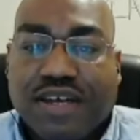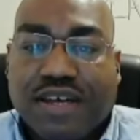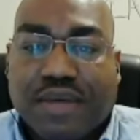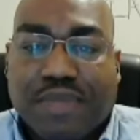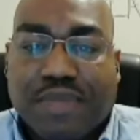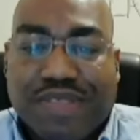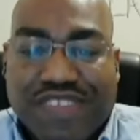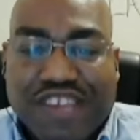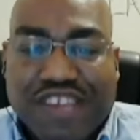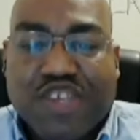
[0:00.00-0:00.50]

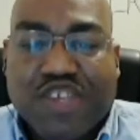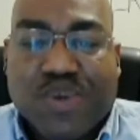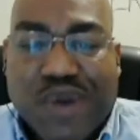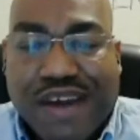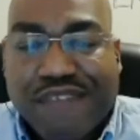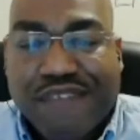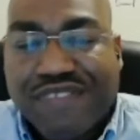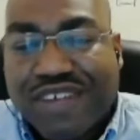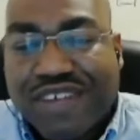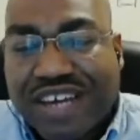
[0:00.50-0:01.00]
But then yeah. you
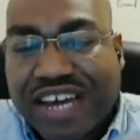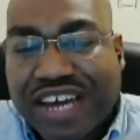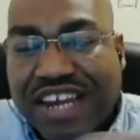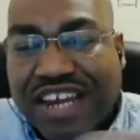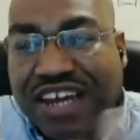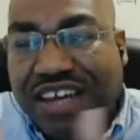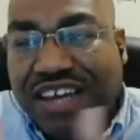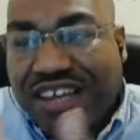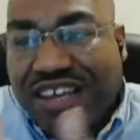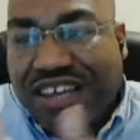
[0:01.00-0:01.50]
have to kind
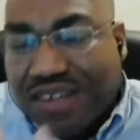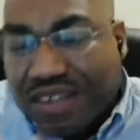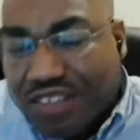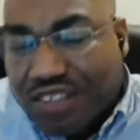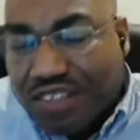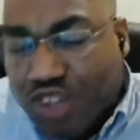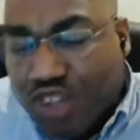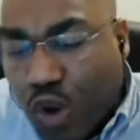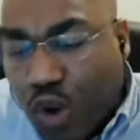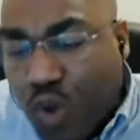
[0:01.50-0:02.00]
of
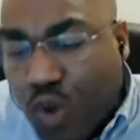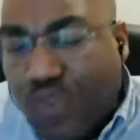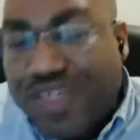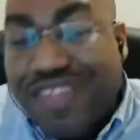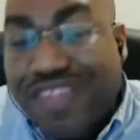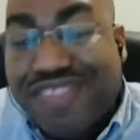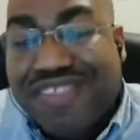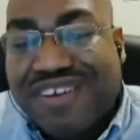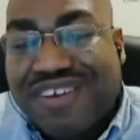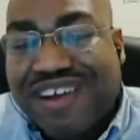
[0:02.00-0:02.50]
know
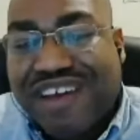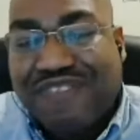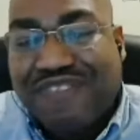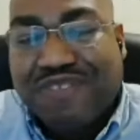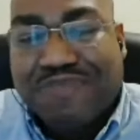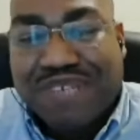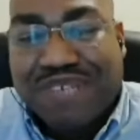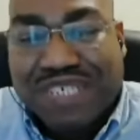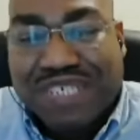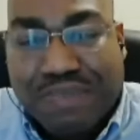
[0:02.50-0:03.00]
that there have
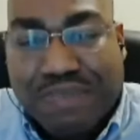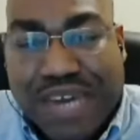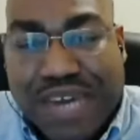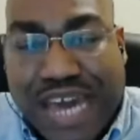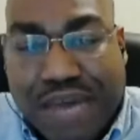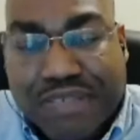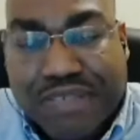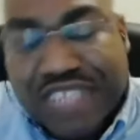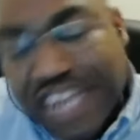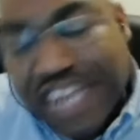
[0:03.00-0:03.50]
to be some
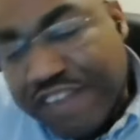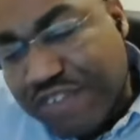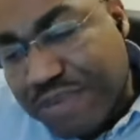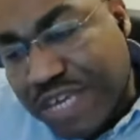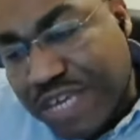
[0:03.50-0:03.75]
gaps. There have to be